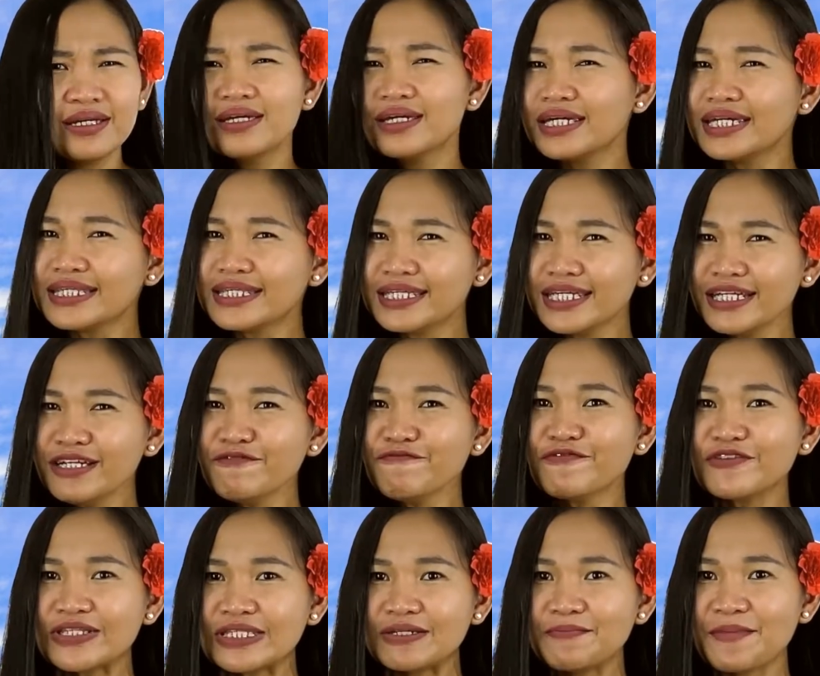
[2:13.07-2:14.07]
it didn't
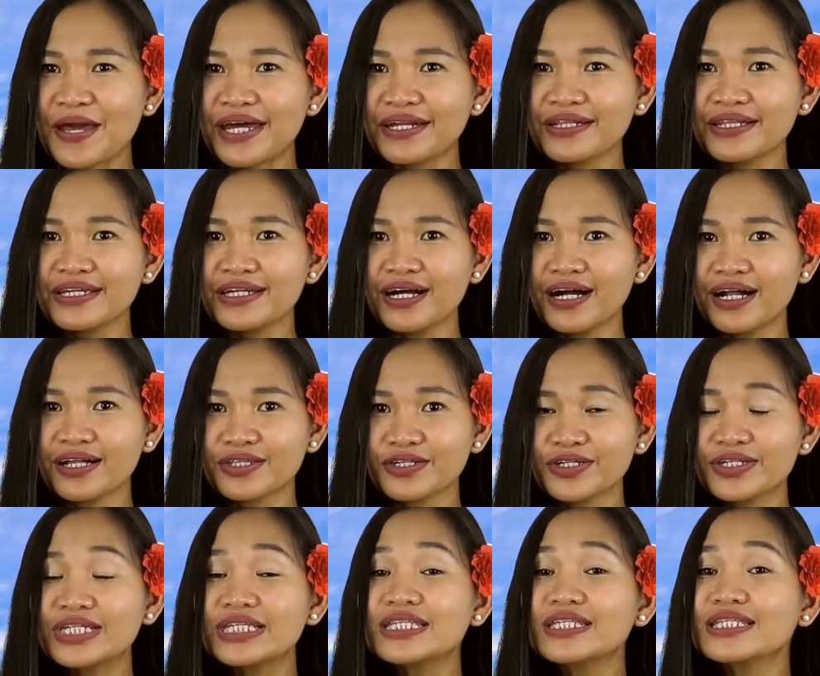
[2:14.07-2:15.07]
fundamentally alter
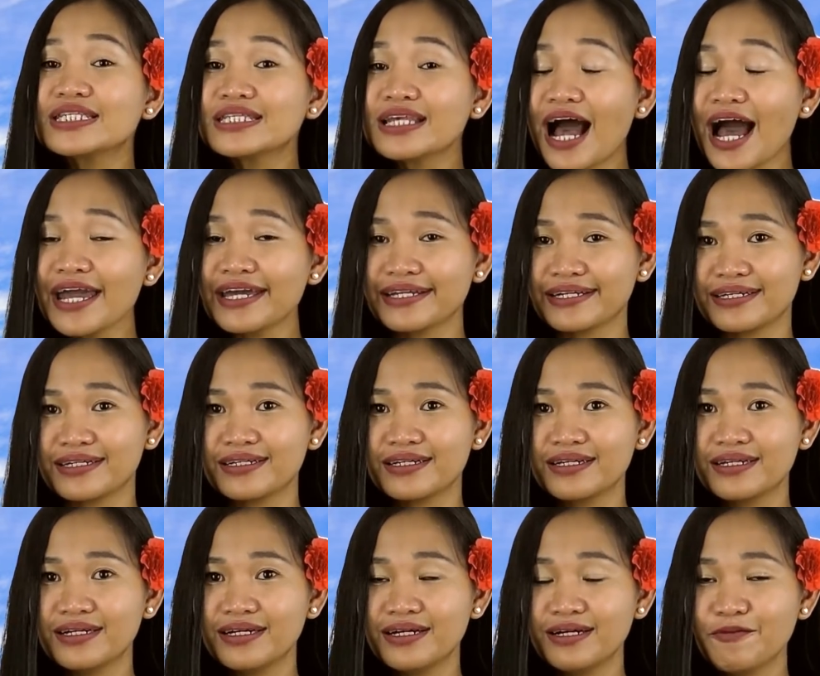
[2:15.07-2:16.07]
the society.
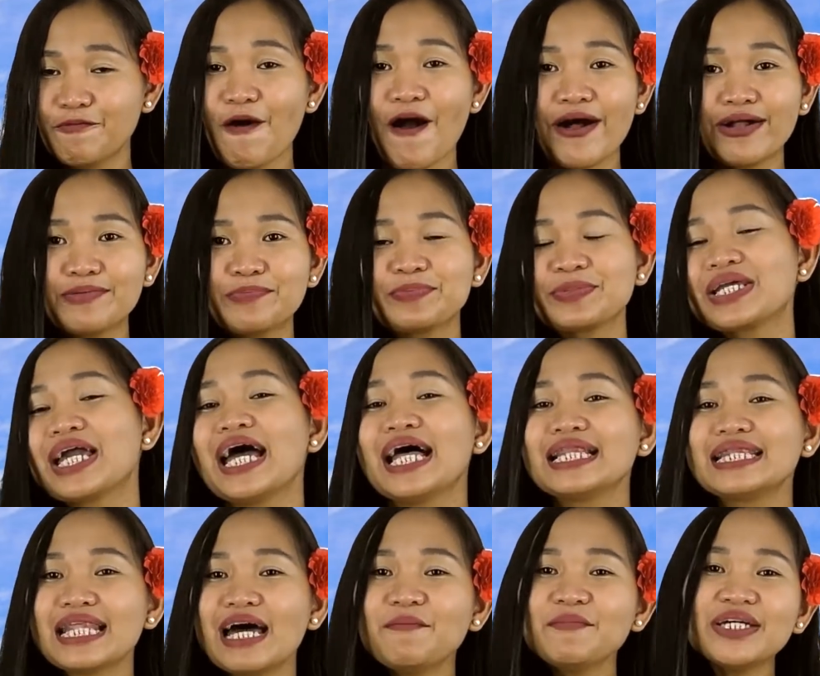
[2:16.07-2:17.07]
Well,
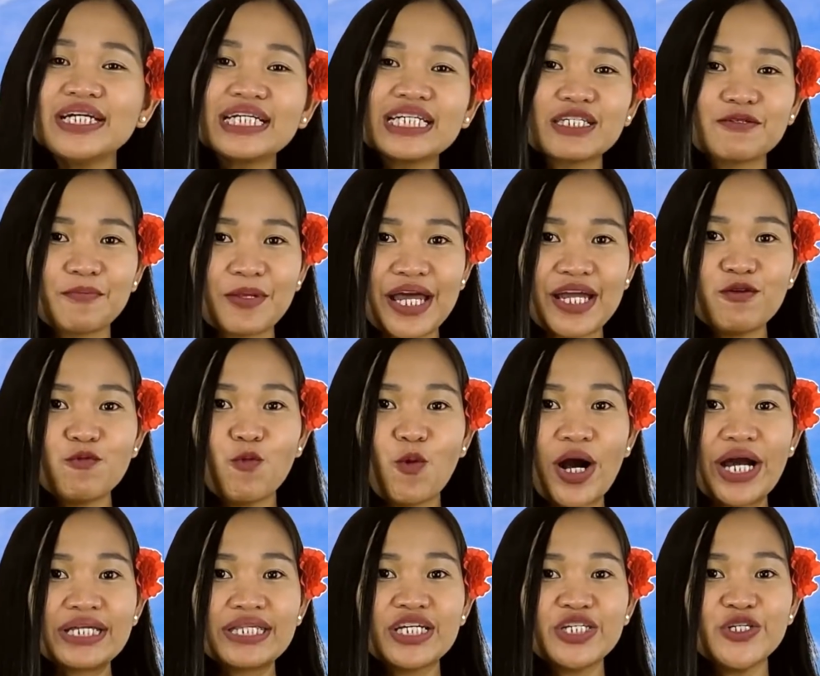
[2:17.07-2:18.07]
let me explain
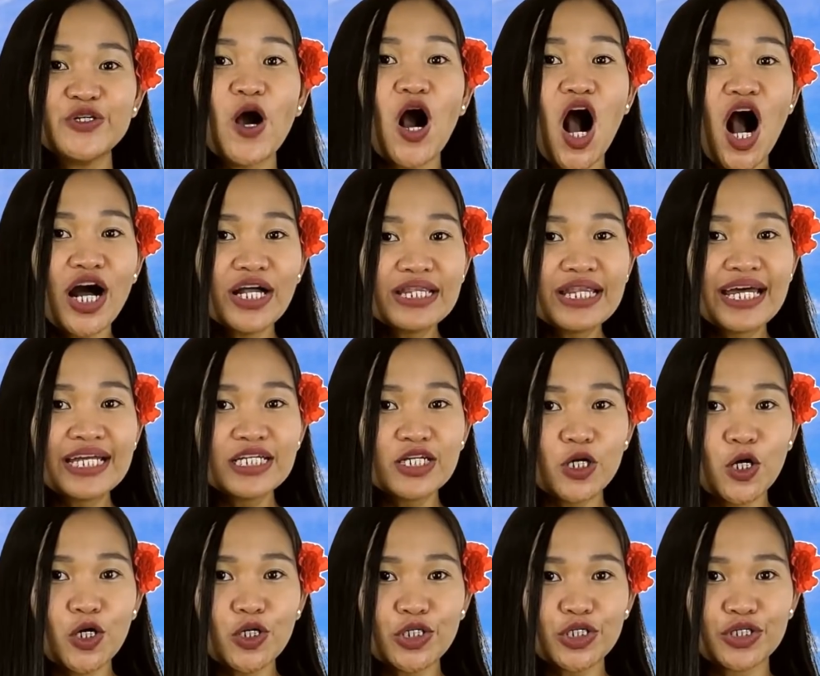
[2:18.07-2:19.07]
why the new online
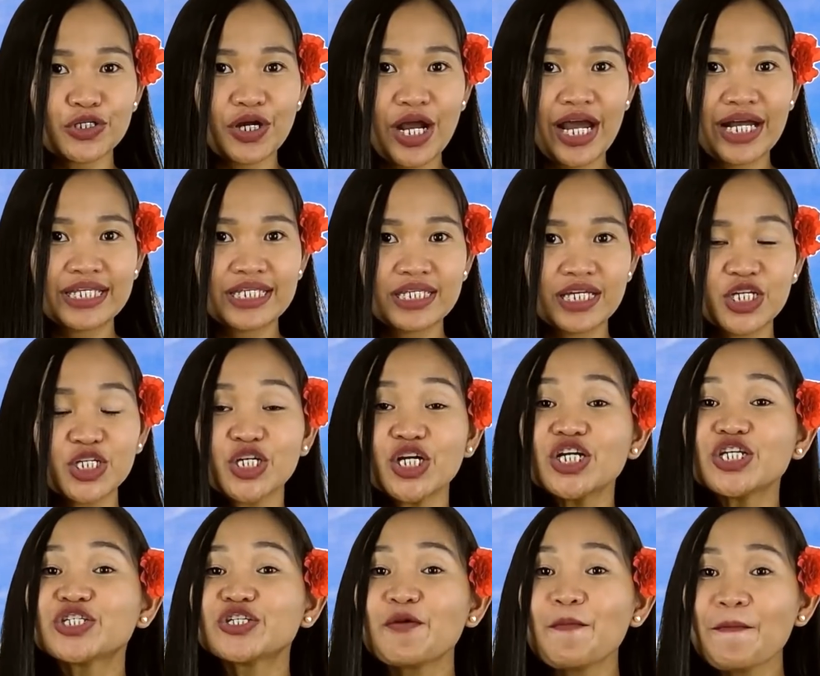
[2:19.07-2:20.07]
culture had such
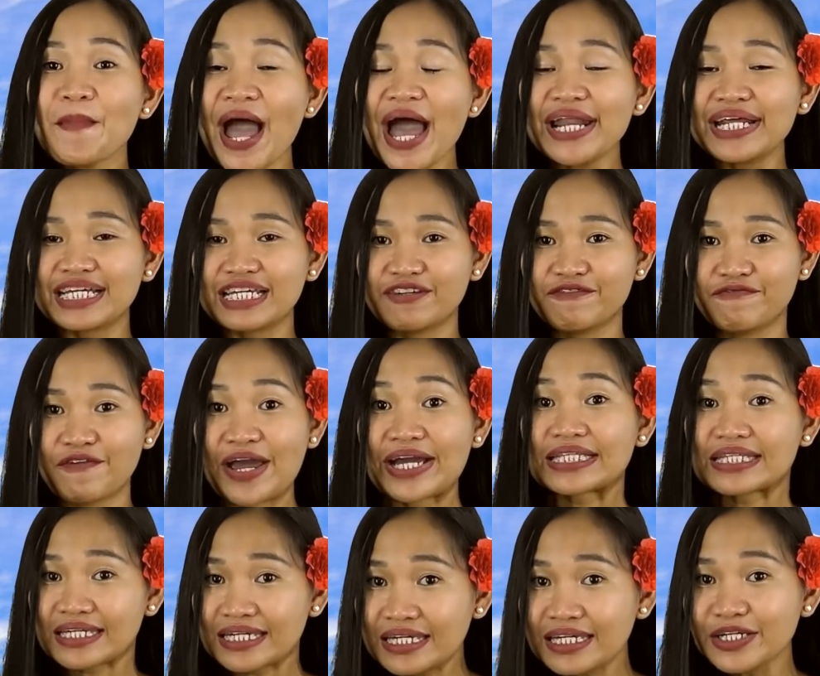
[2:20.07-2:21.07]
a dramatic
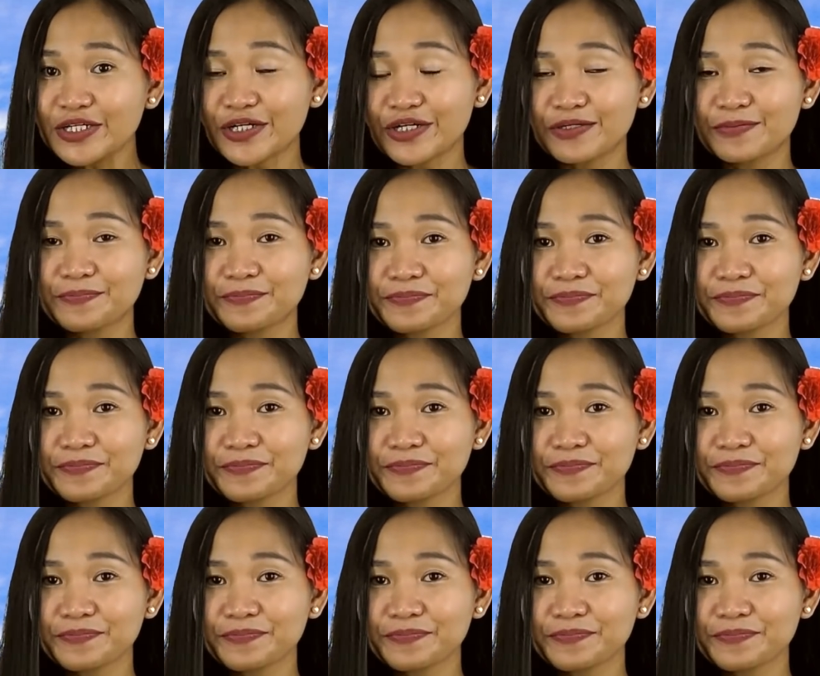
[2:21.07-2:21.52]
effect here.